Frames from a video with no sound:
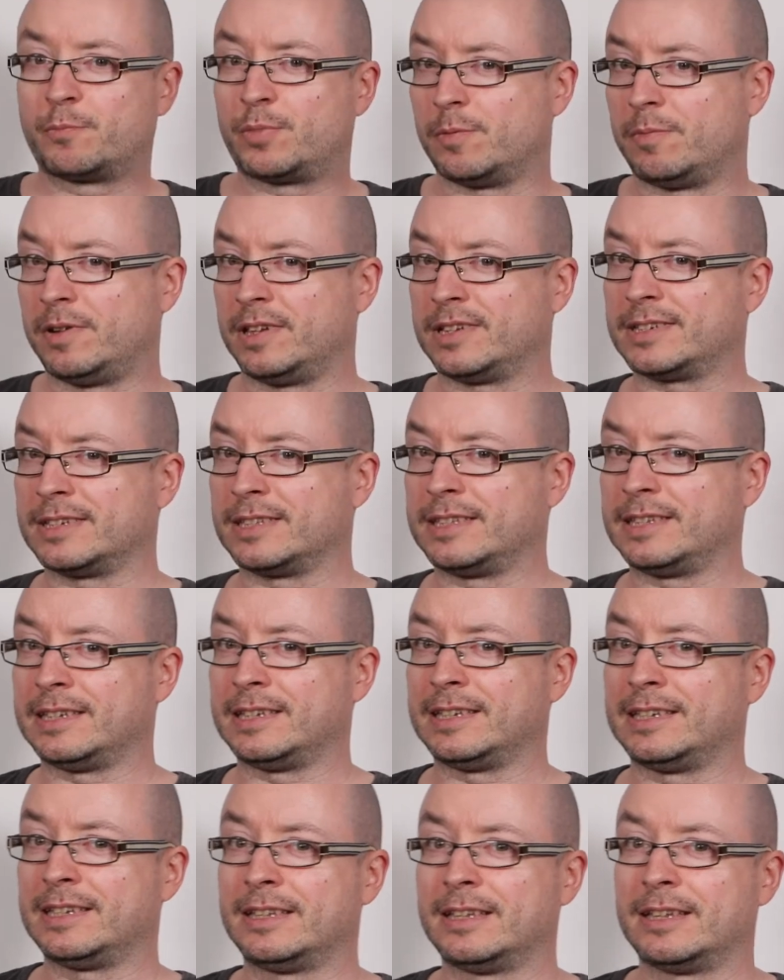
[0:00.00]

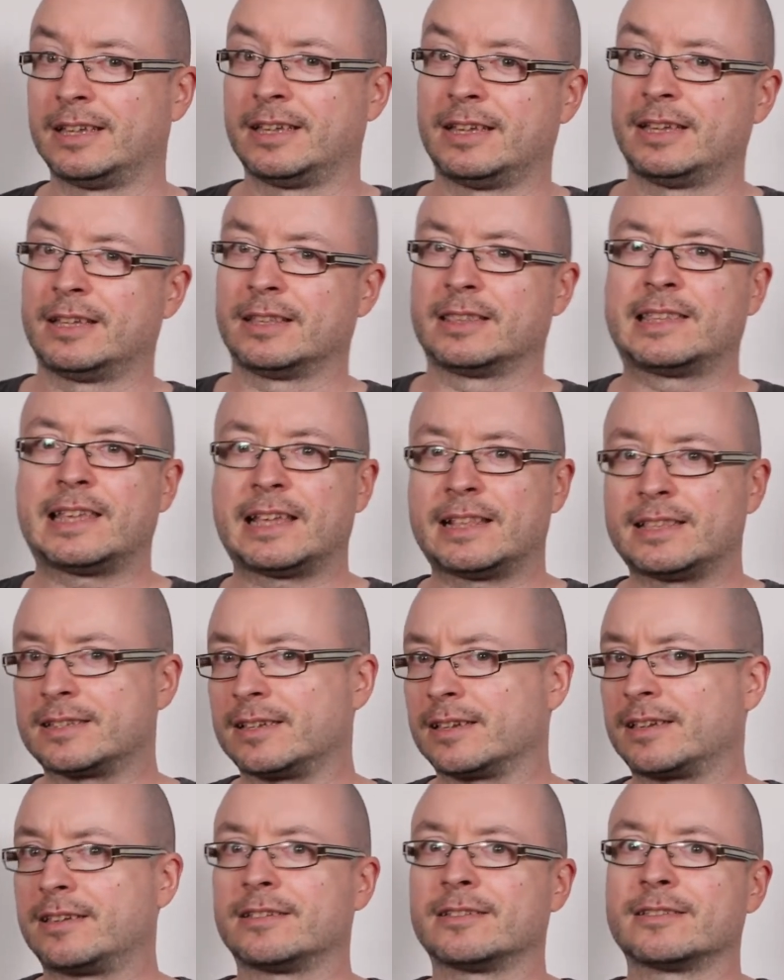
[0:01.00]
publicity, 10
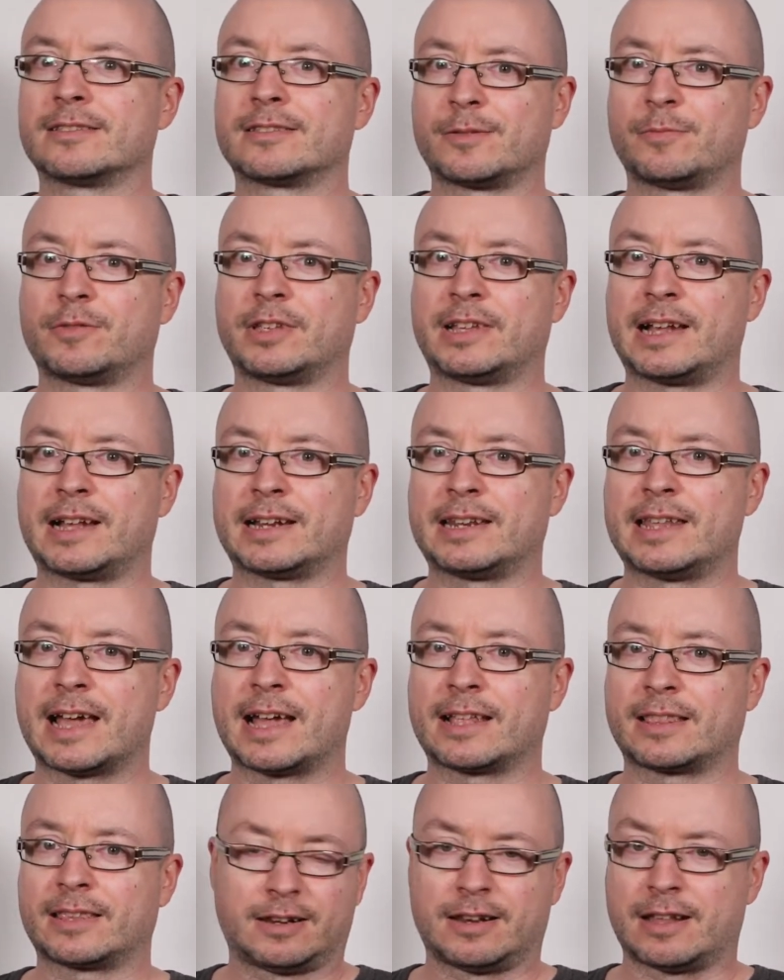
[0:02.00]
seconds, something like
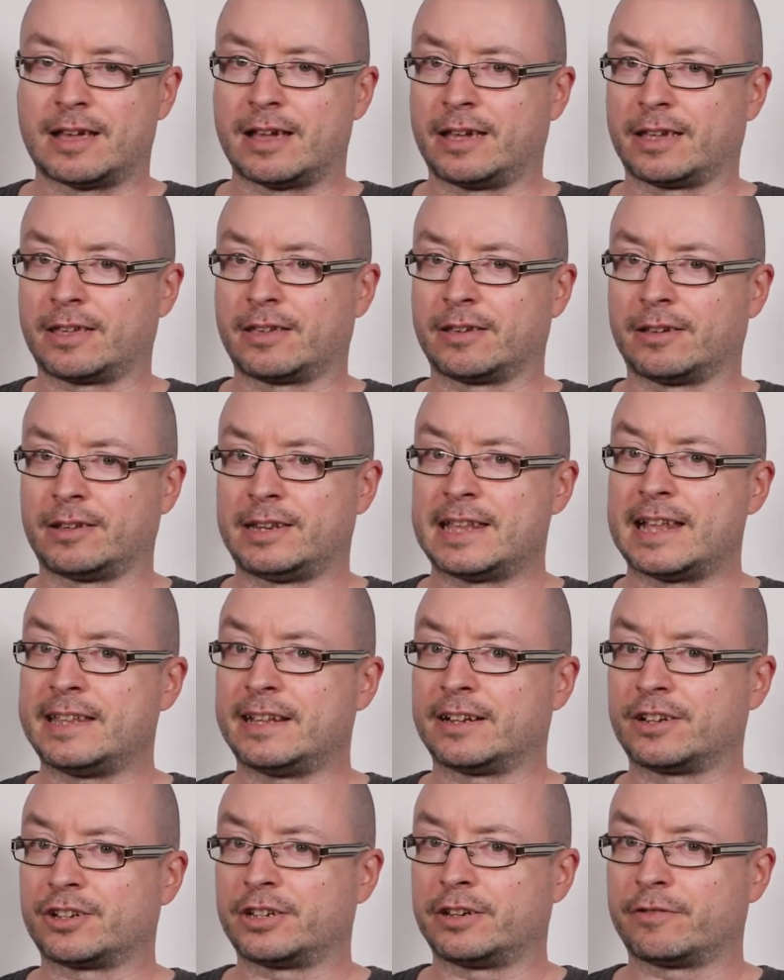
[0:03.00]
that, like
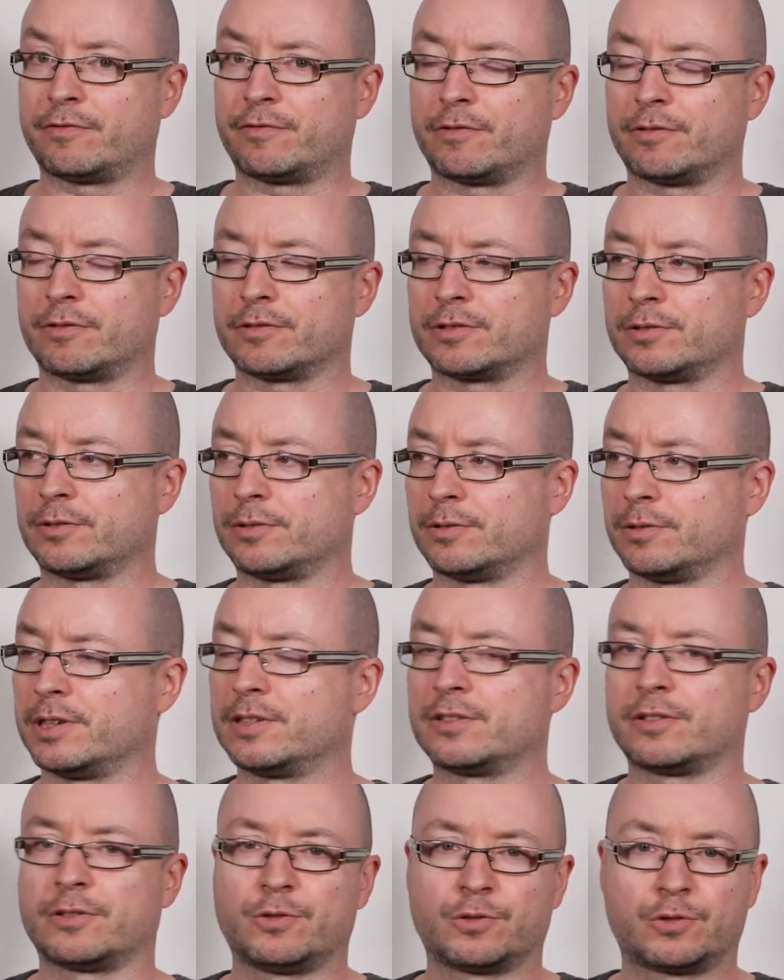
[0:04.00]
Daniel Schiffer. So he's
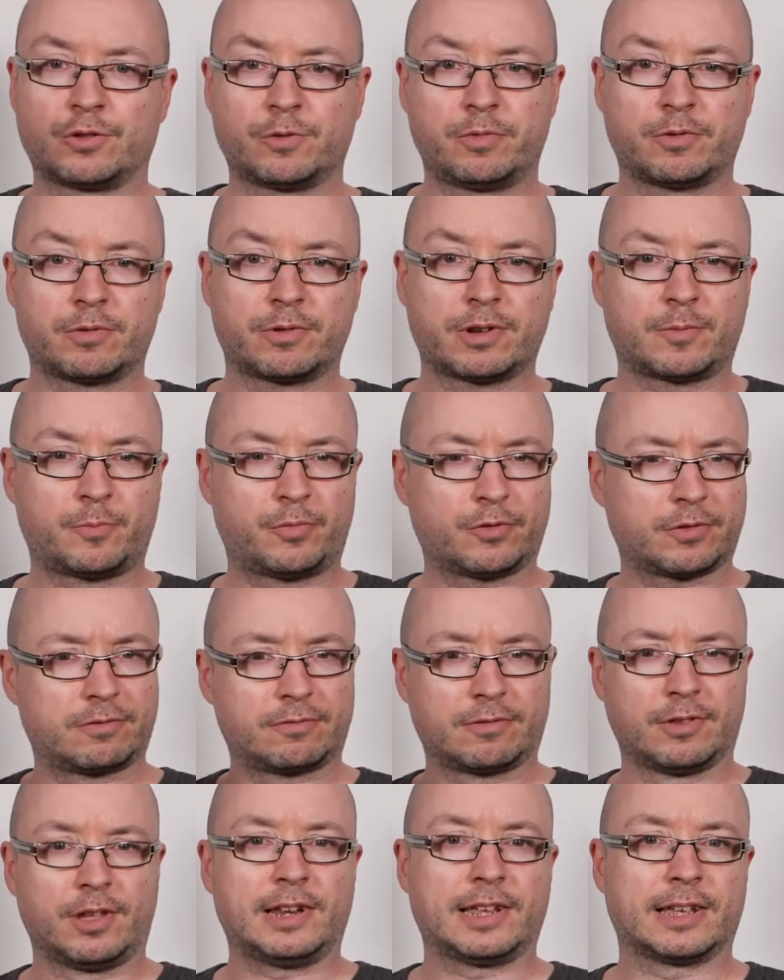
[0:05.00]
a YouTuber. I'll put
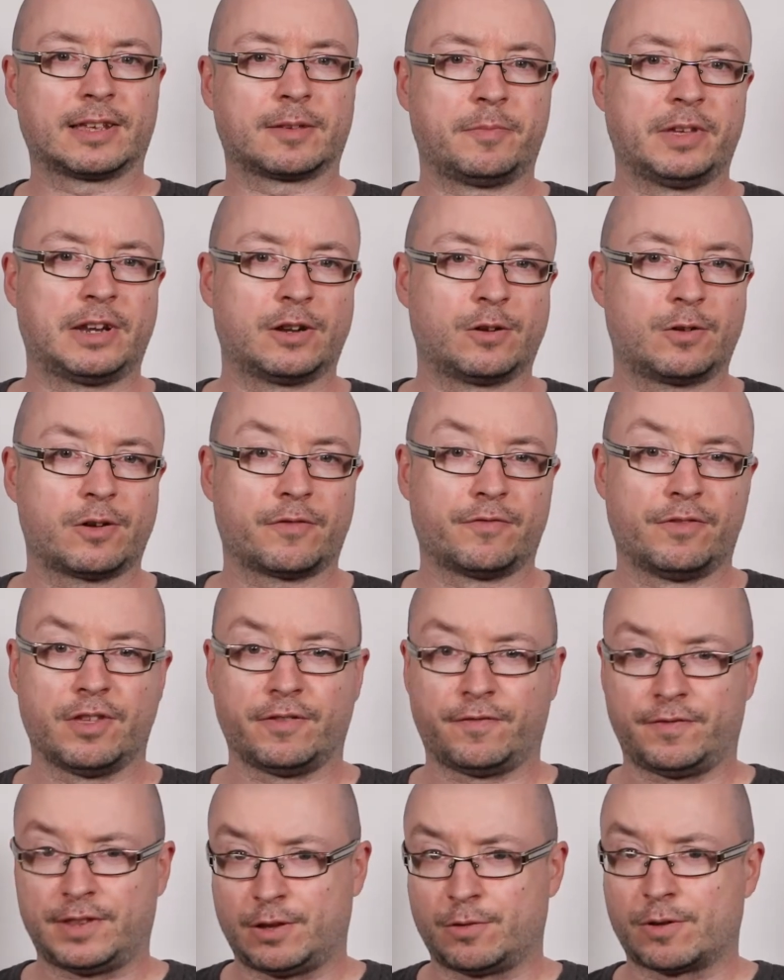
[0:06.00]
the link below of the
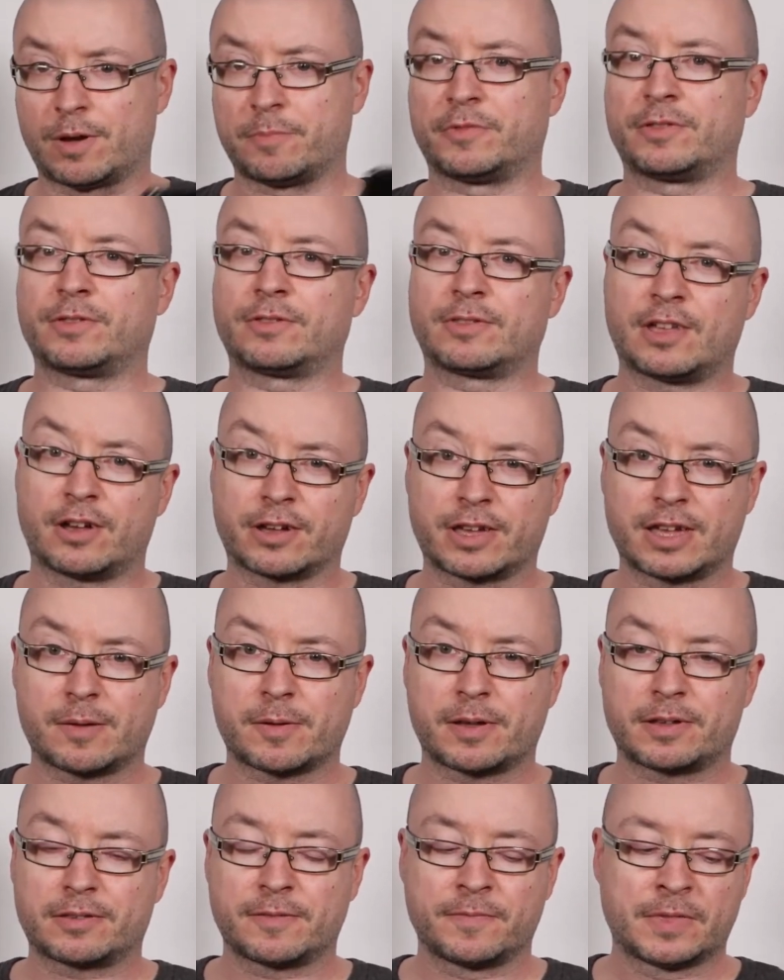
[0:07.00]
video I'm talking
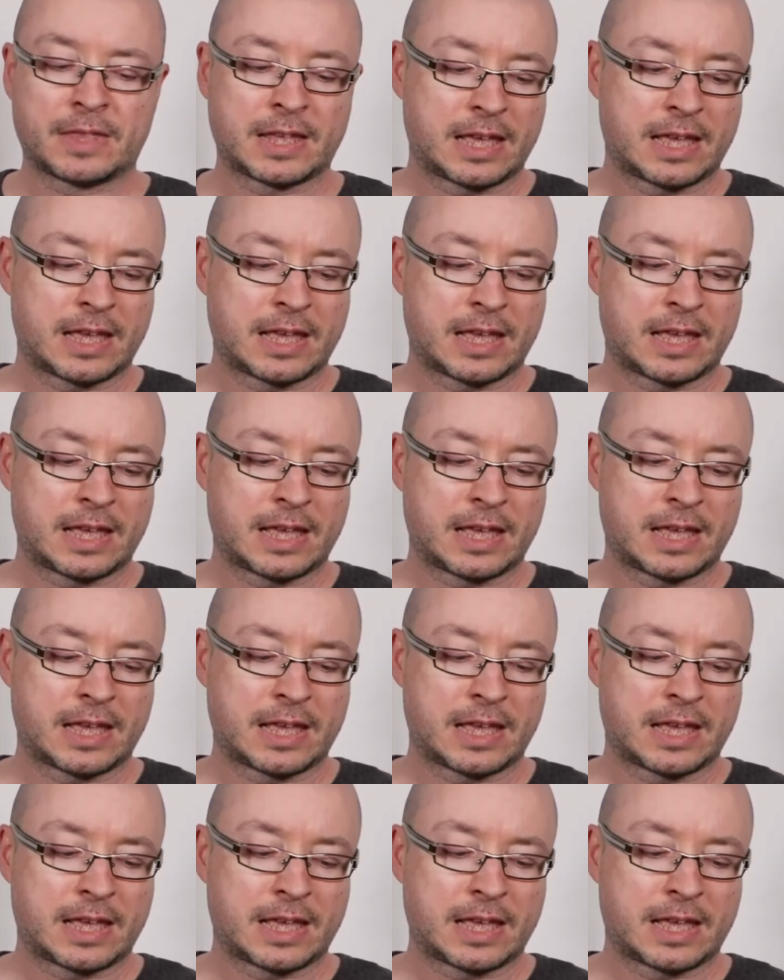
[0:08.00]
about.